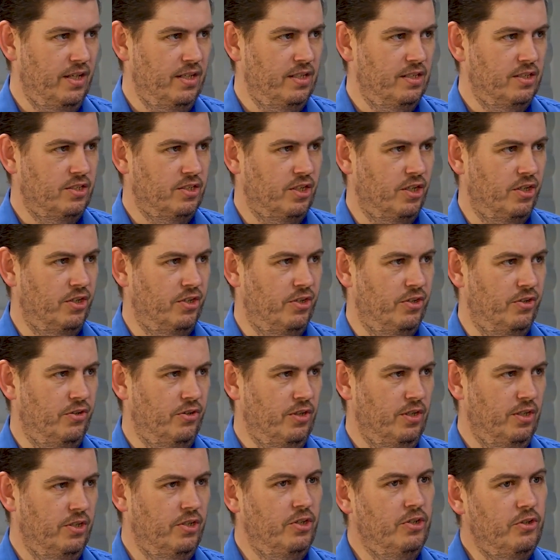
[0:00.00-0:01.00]
So
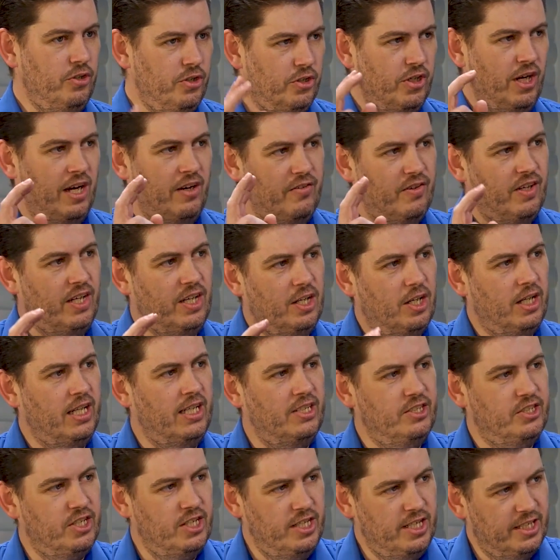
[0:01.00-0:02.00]
you have a little
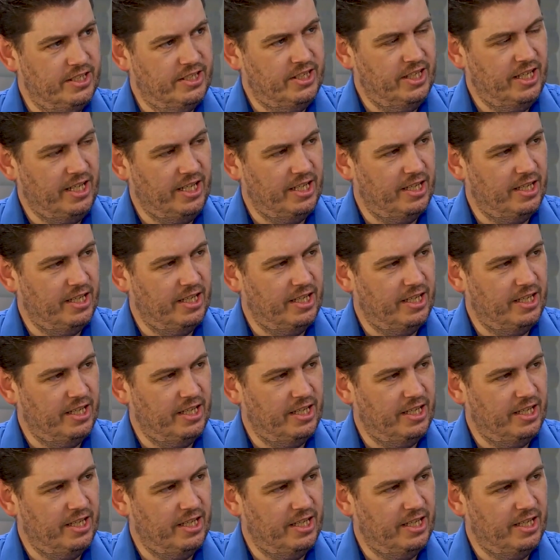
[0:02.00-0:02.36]
engineer sitting